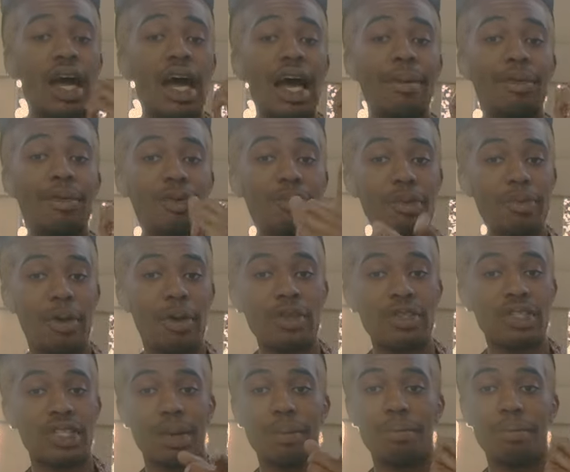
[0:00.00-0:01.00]
I'm going to be
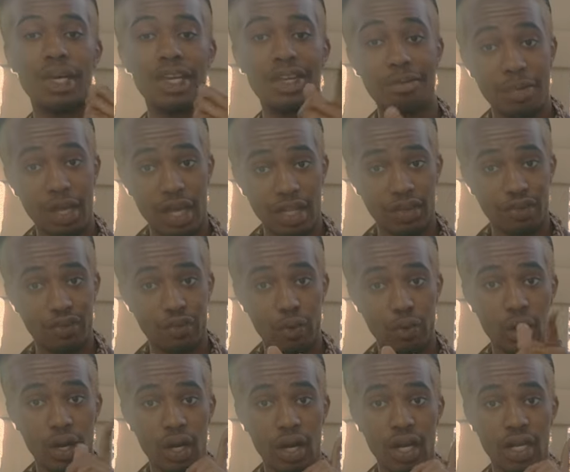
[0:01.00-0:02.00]
posting mid-month
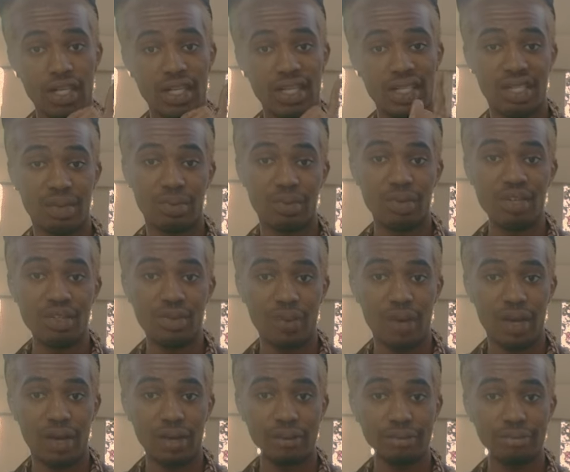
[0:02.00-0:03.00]
for December as
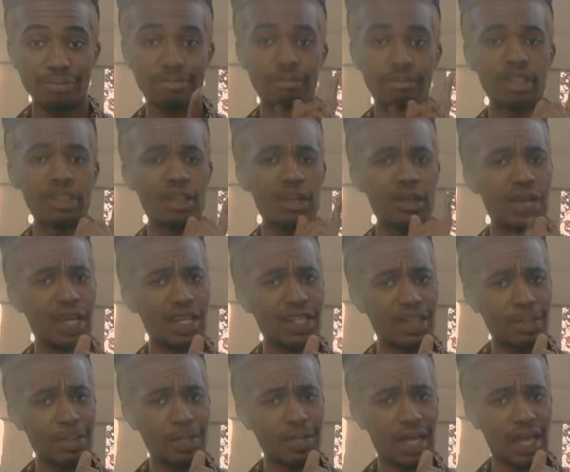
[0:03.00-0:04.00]
well, so catch
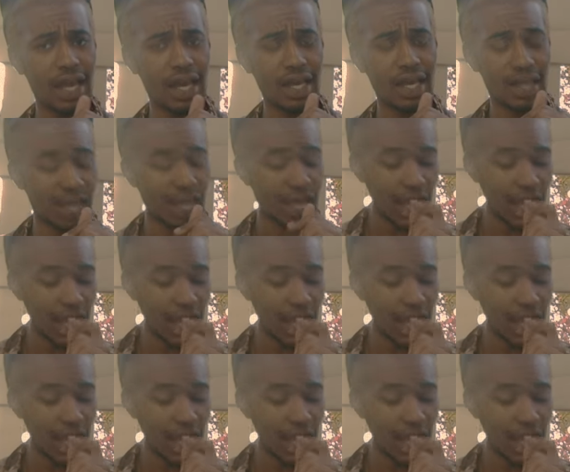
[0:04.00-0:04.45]
up with that.